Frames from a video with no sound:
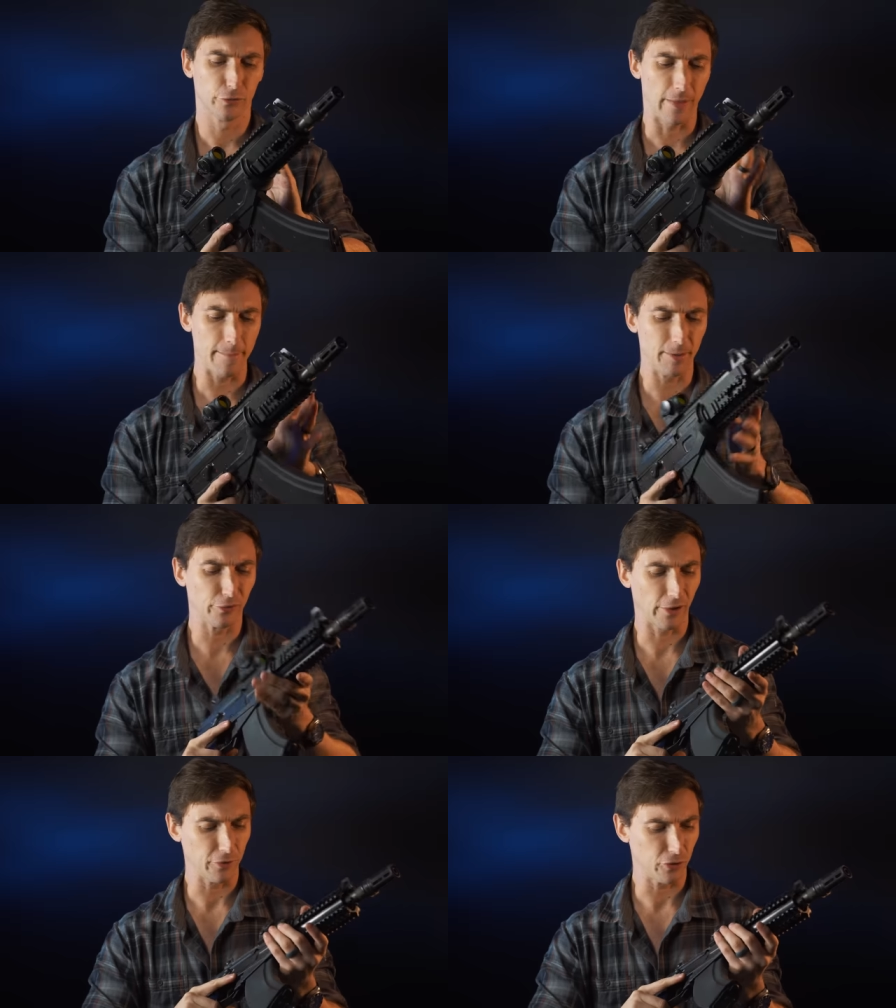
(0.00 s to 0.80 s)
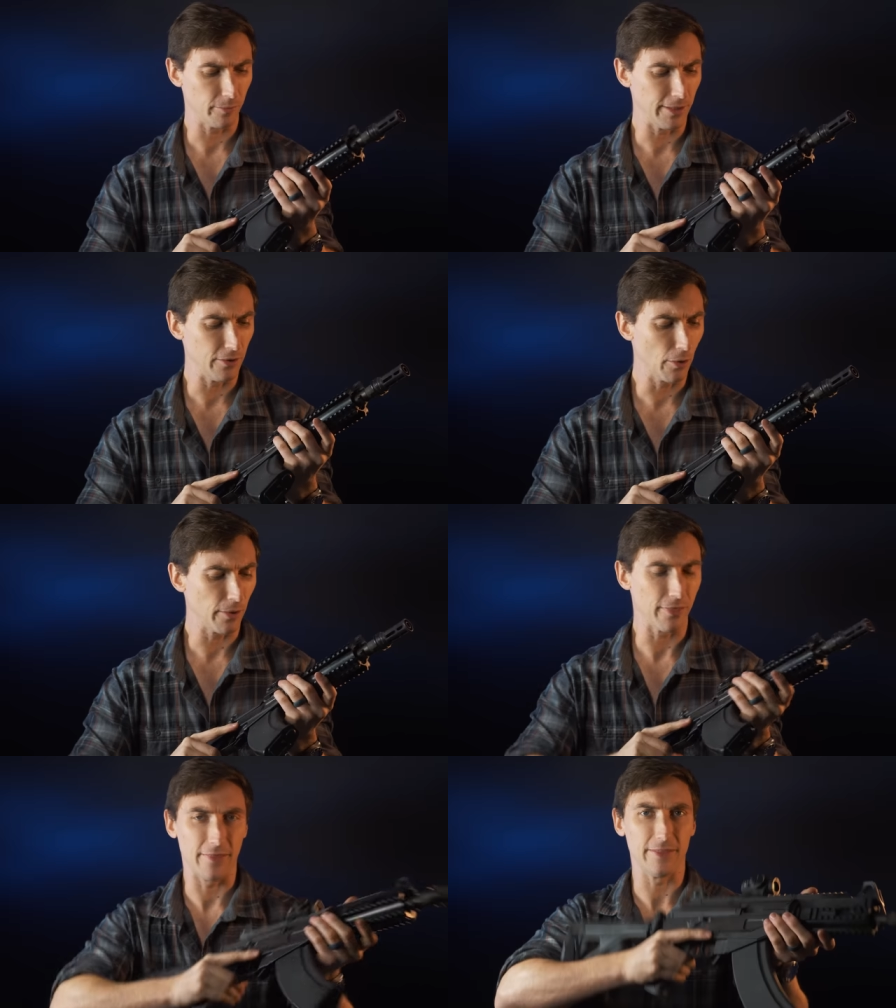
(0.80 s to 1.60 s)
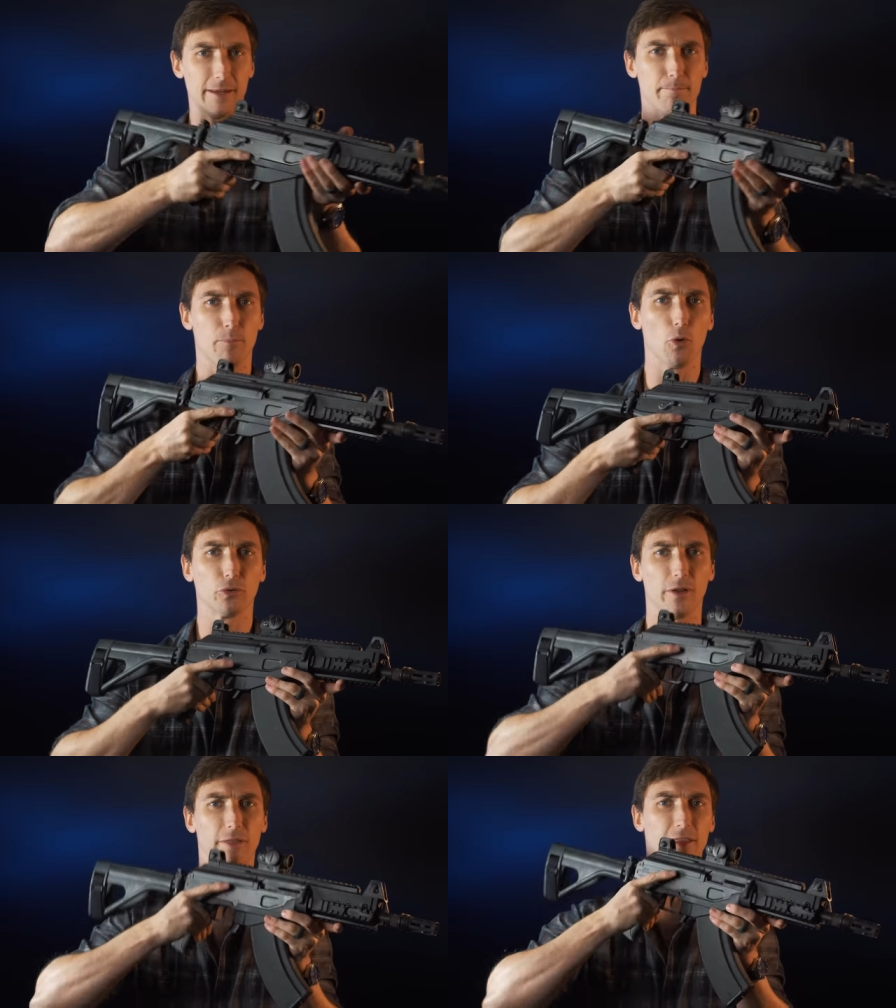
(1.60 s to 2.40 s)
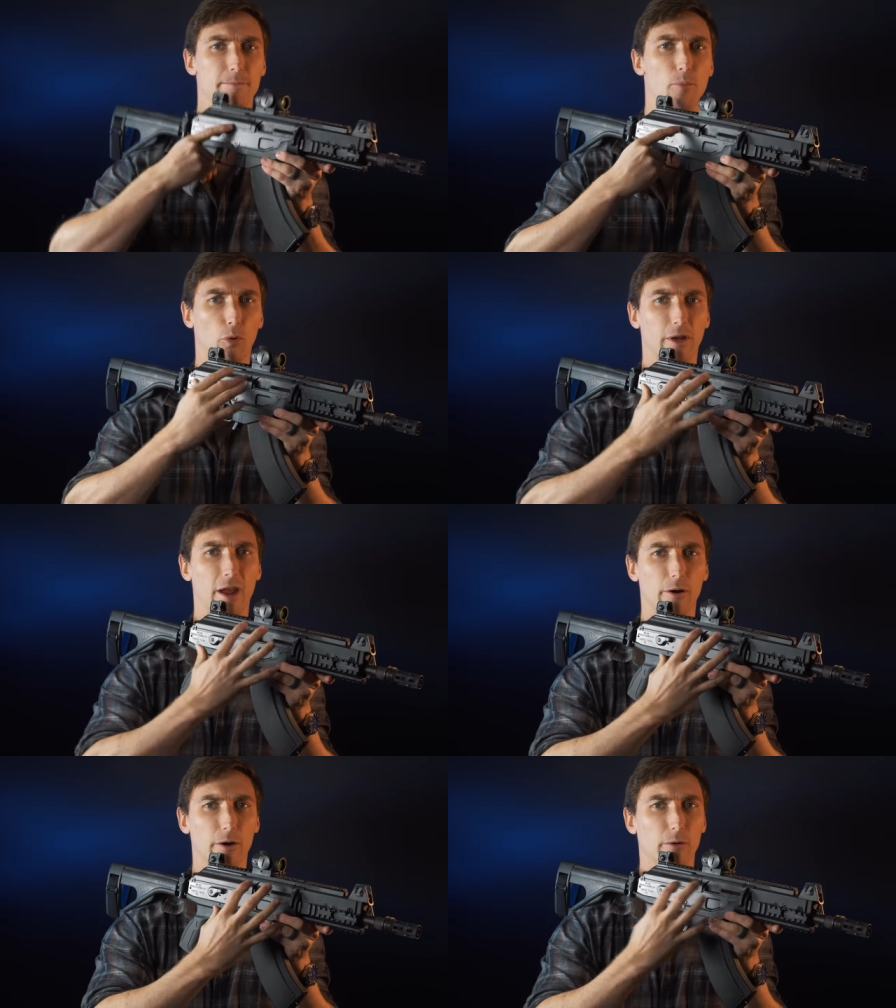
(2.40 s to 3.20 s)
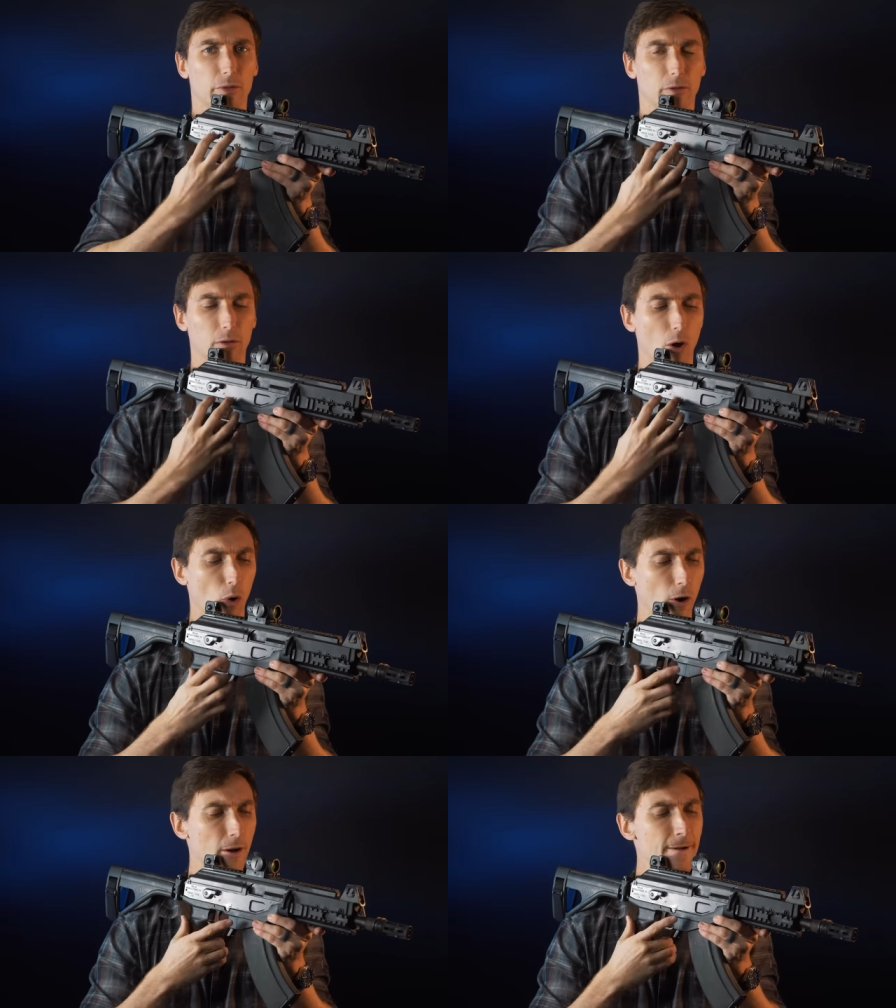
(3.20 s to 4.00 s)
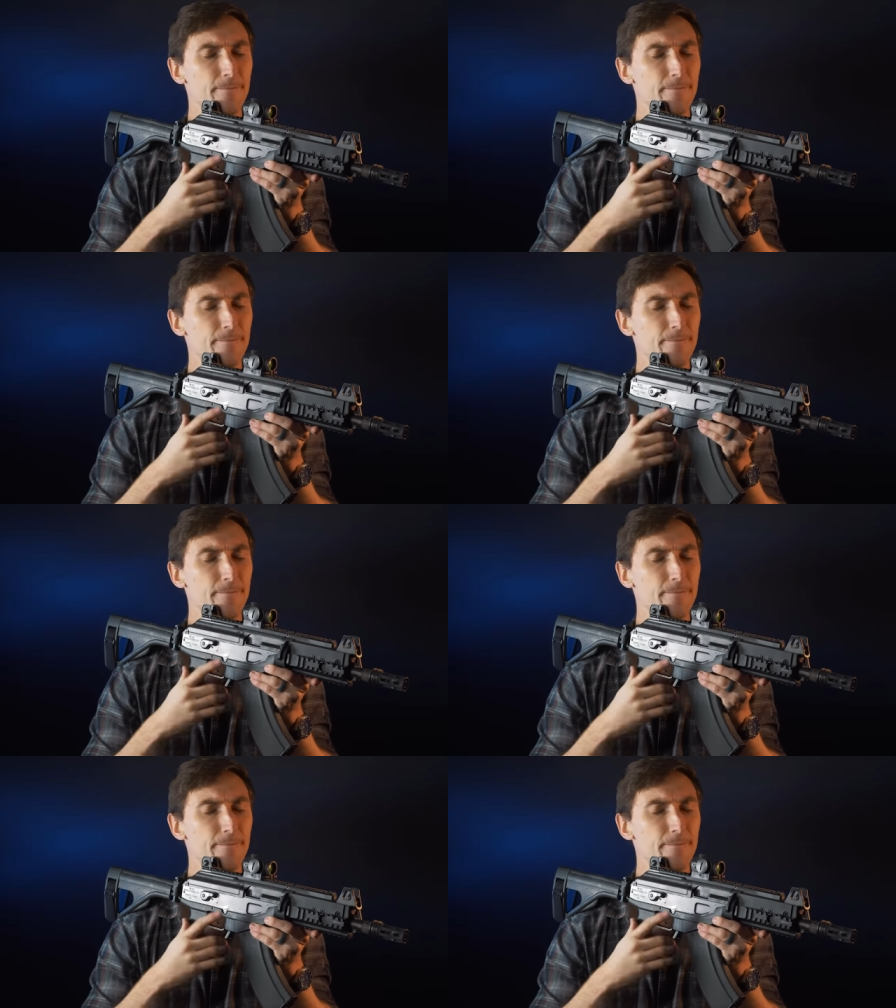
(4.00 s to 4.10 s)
So that being said, it should be noted that the bolt carrier, the lower,